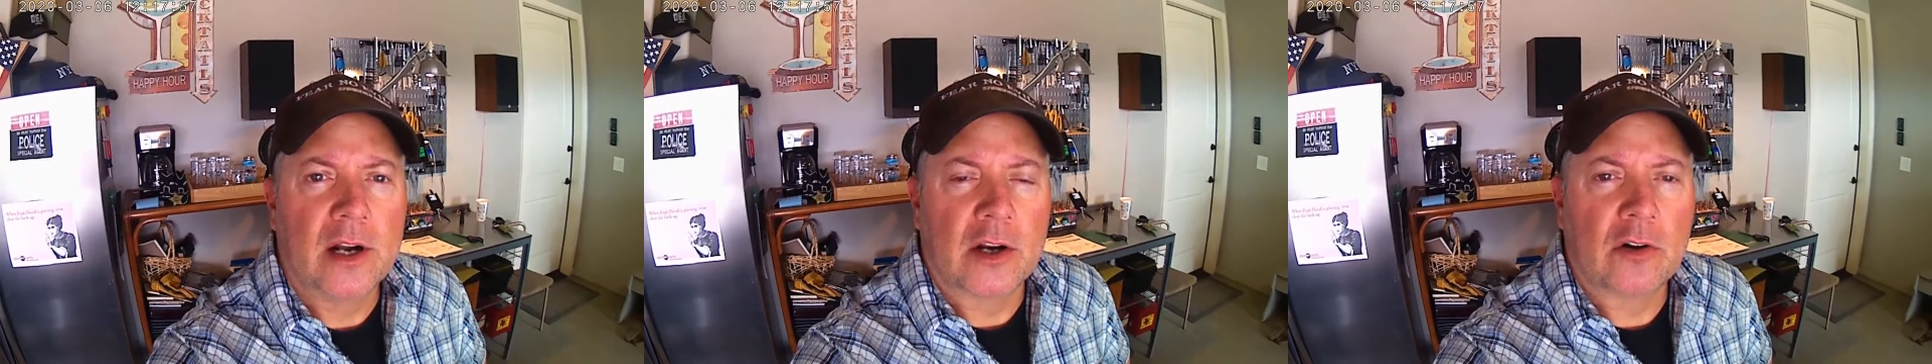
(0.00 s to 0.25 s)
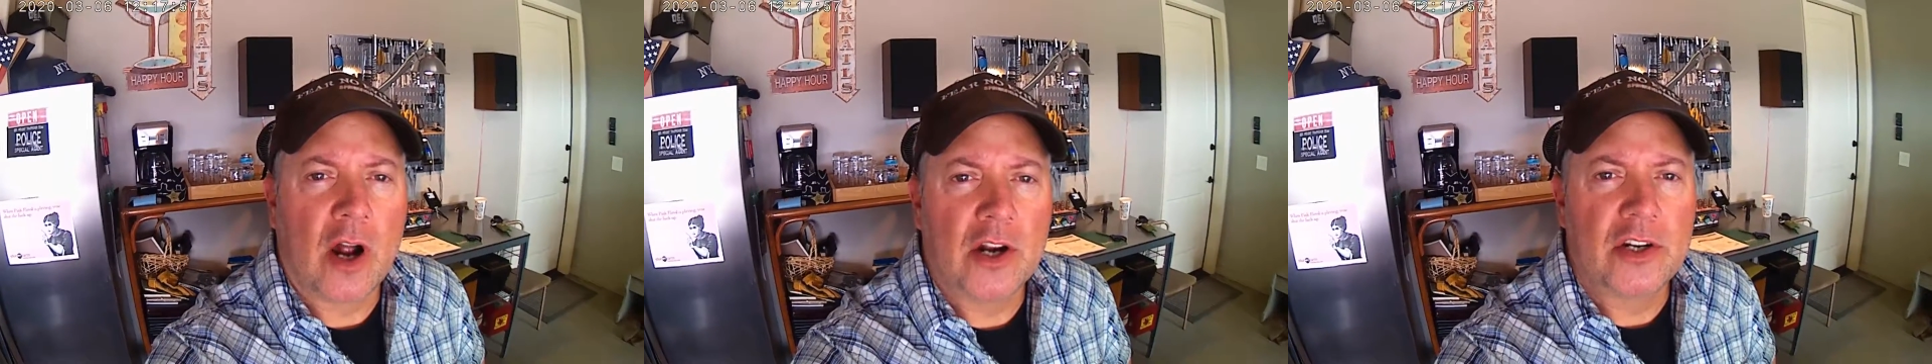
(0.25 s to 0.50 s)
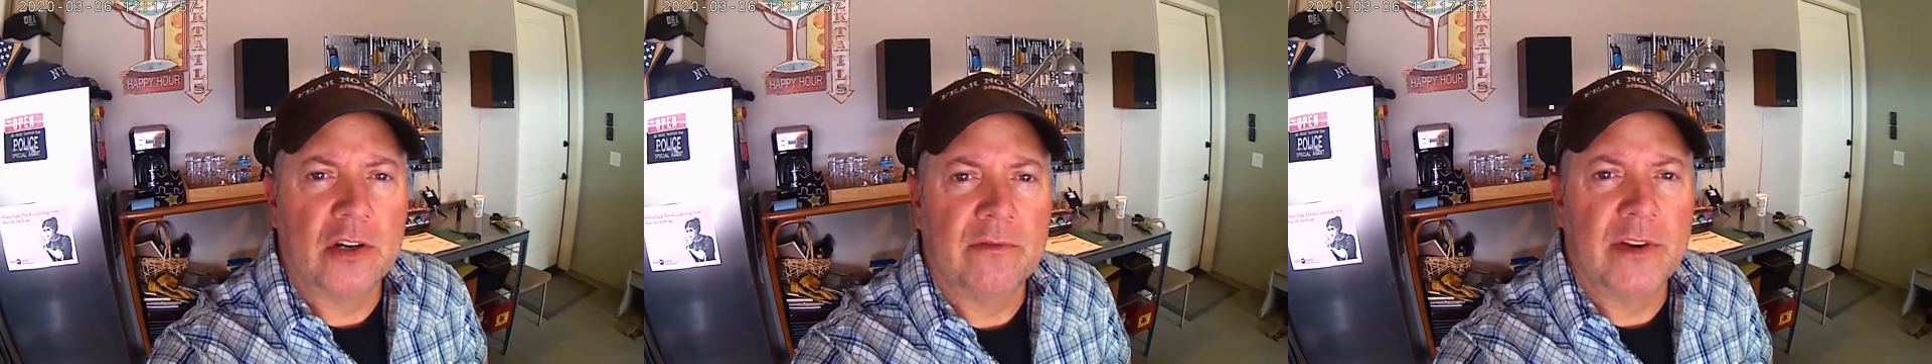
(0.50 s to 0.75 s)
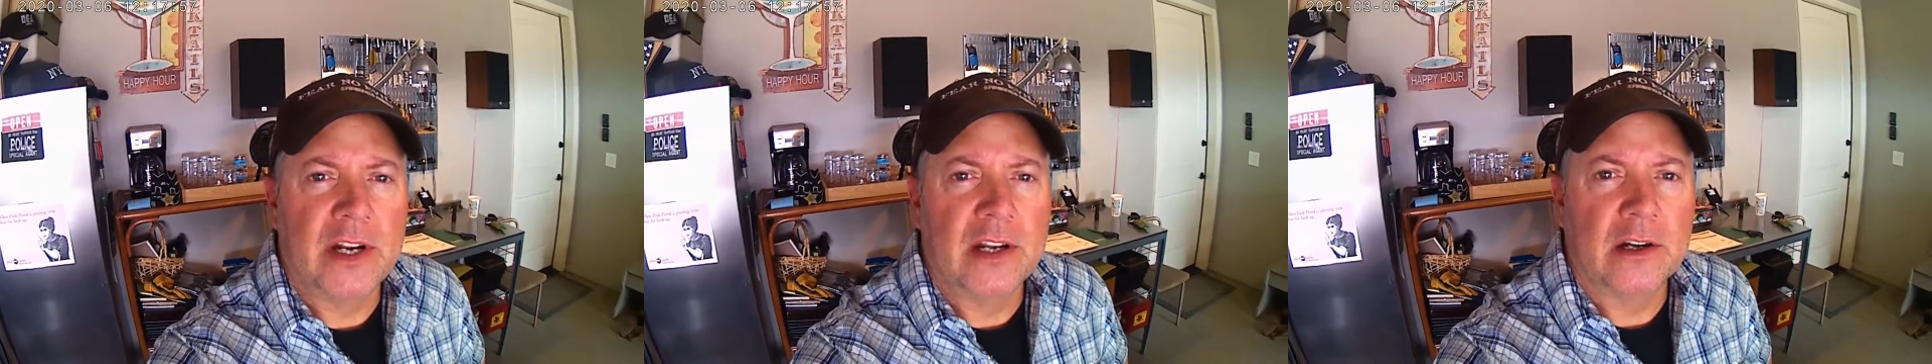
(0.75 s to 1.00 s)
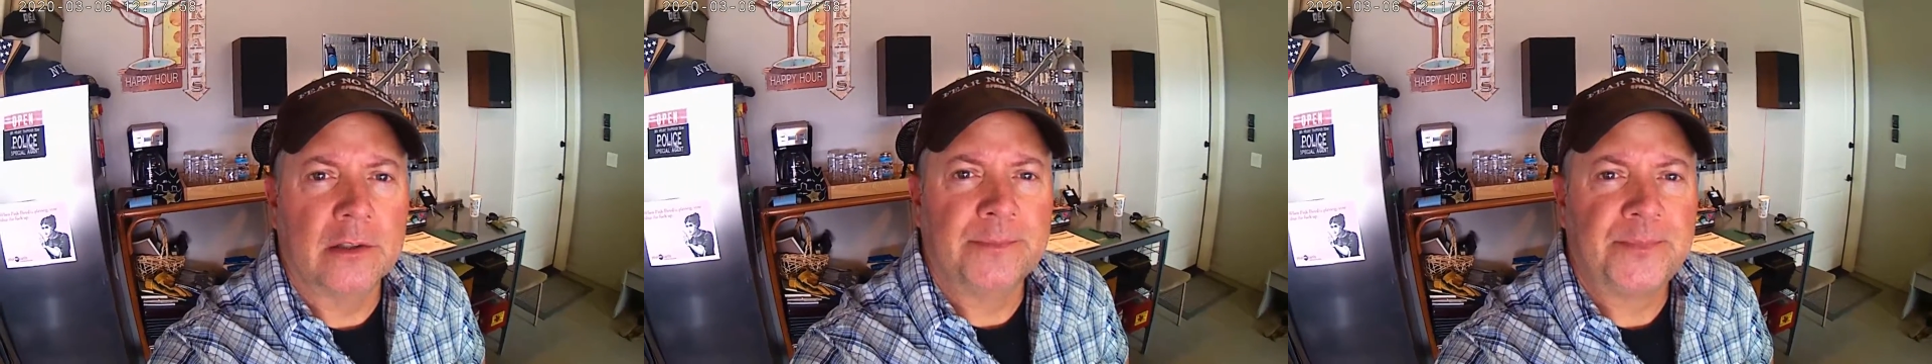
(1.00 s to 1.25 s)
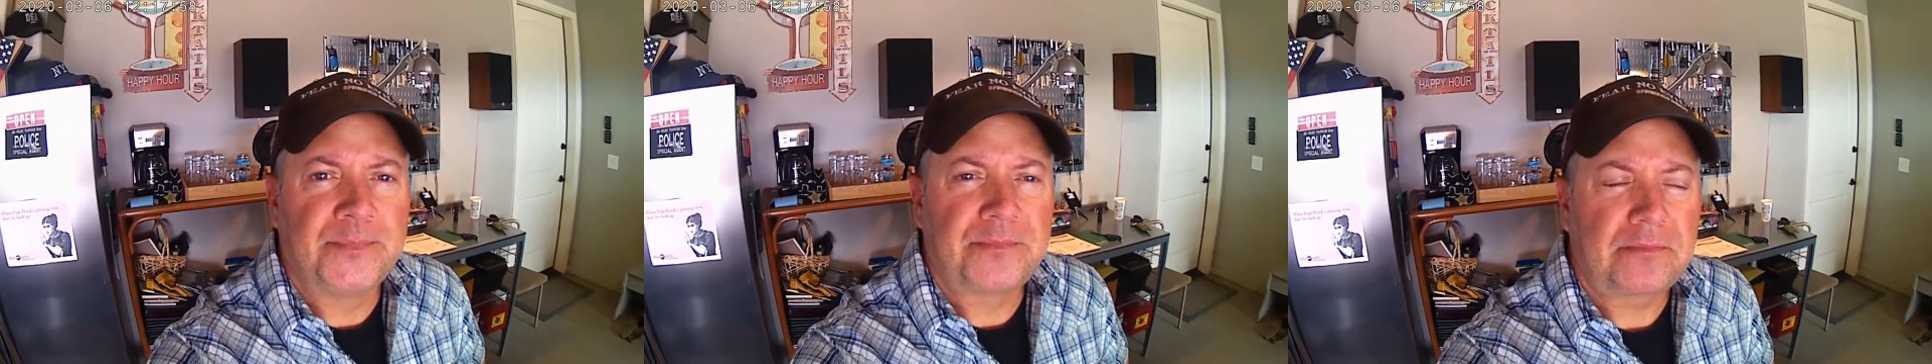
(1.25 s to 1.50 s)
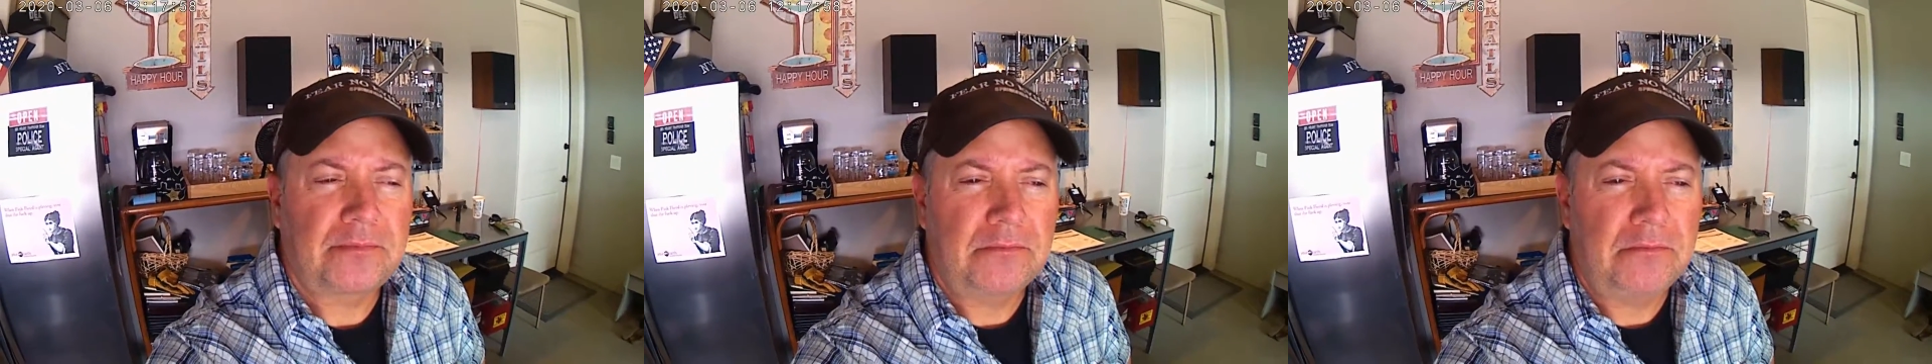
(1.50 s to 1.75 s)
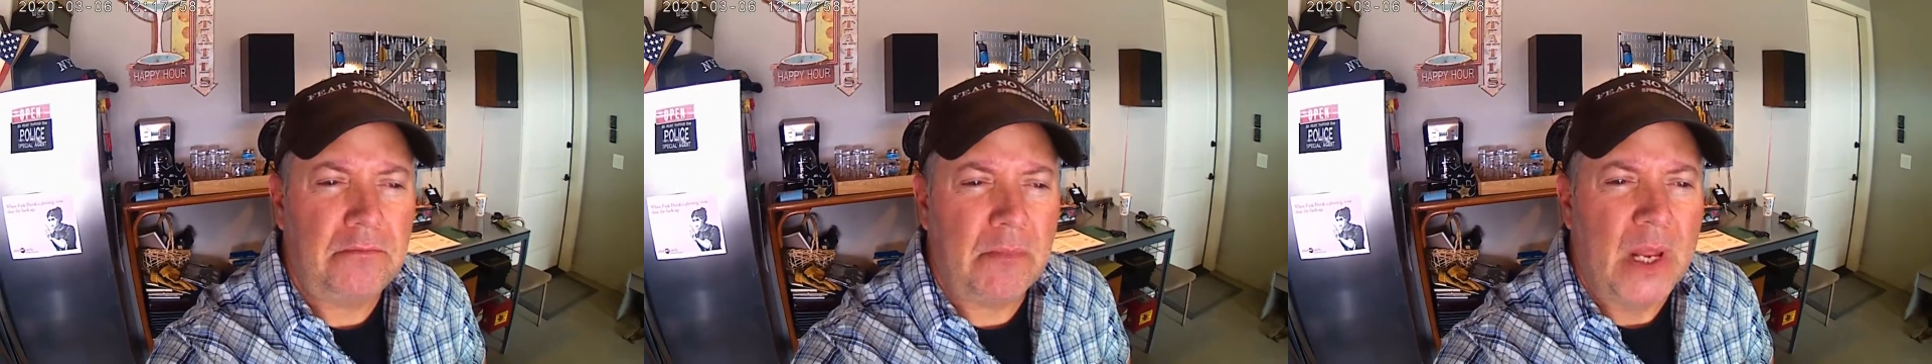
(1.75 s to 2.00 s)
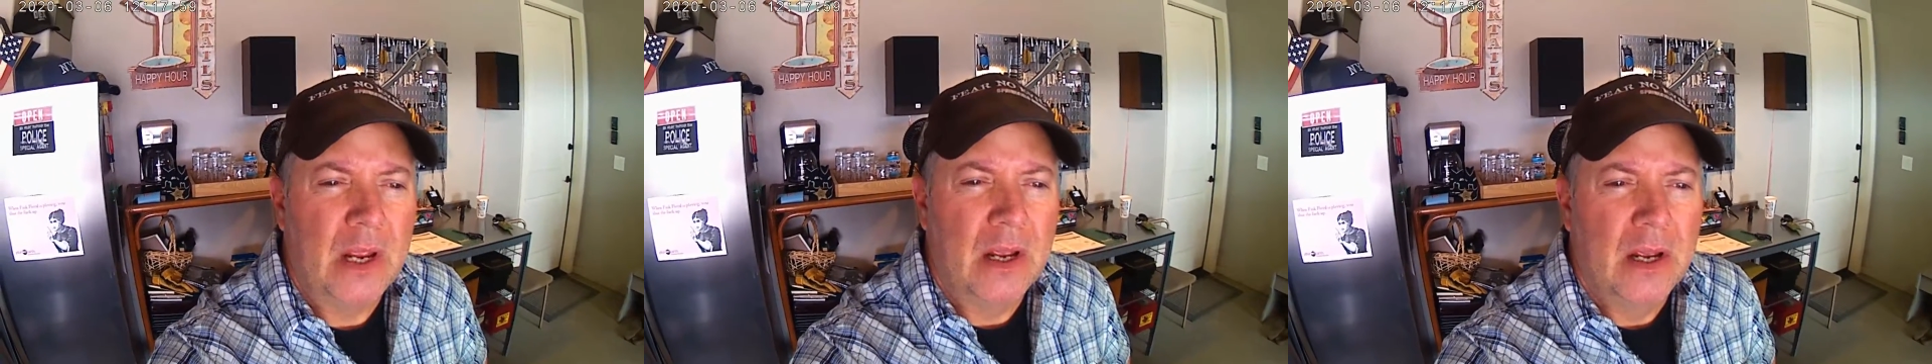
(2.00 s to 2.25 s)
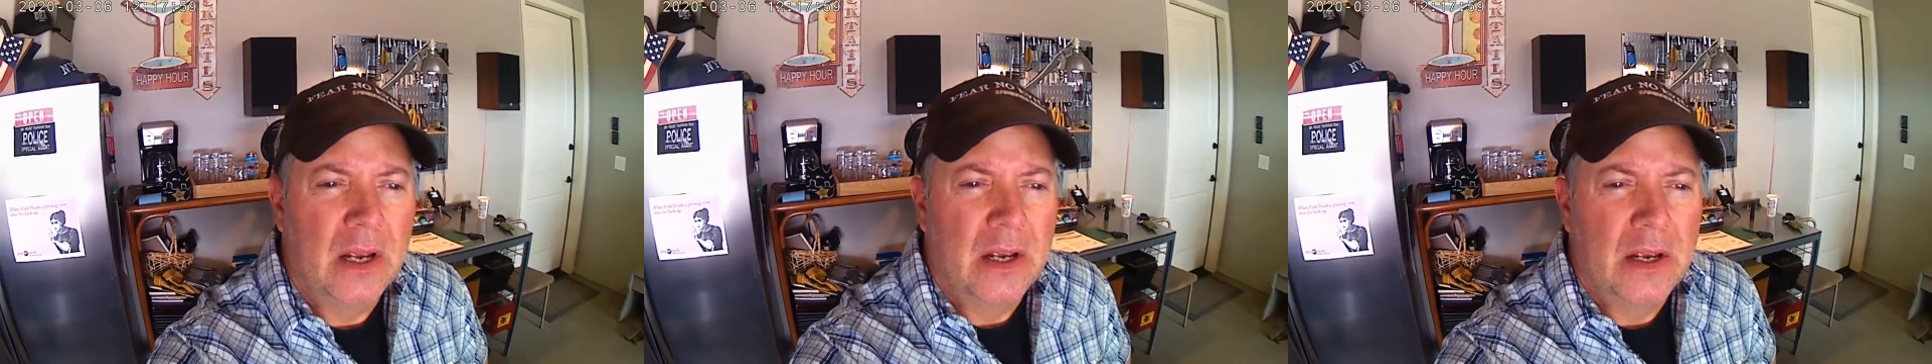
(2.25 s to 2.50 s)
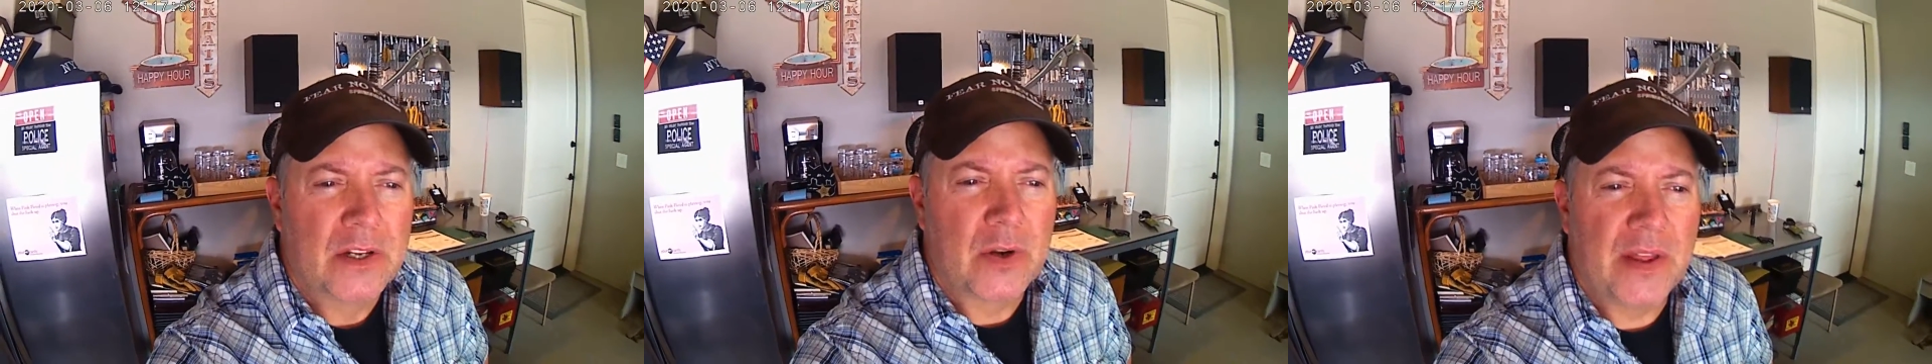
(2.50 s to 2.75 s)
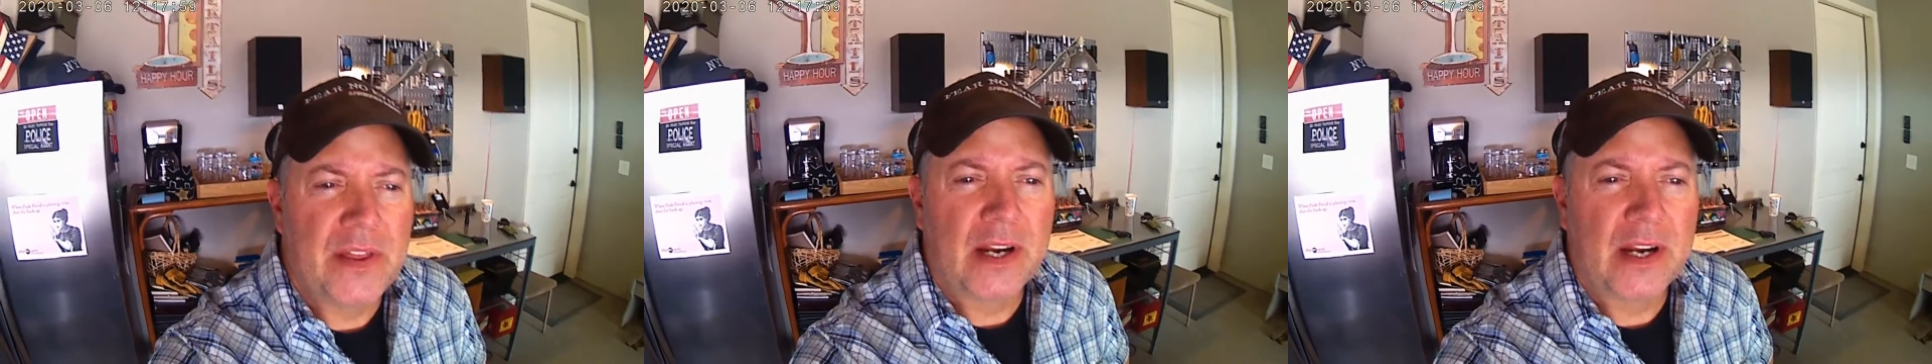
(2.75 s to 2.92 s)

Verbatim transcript: across your video. So